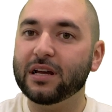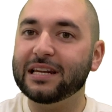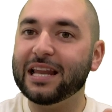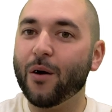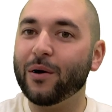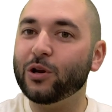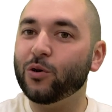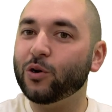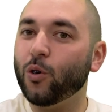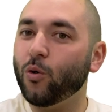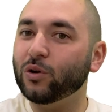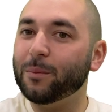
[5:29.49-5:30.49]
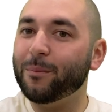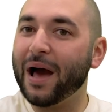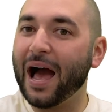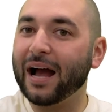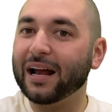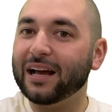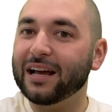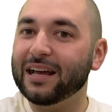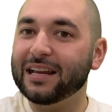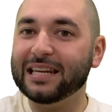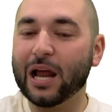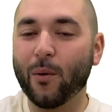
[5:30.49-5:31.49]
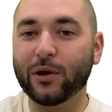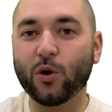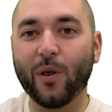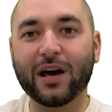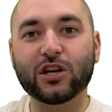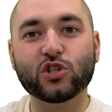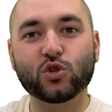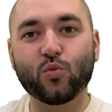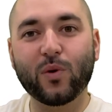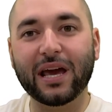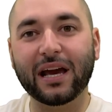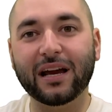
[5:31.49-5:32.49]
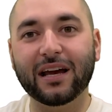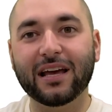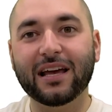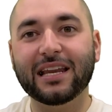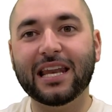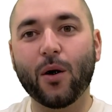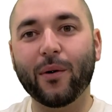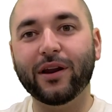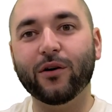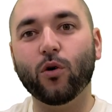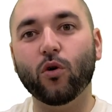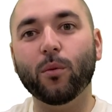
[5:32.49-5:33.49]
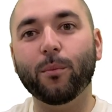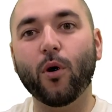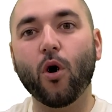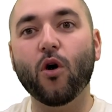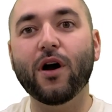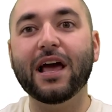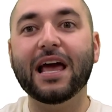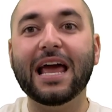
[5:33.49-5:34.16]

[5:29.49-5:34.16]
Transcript: Now I know how to hold it back. Now I know how to swing. Now I know how to hold a ball.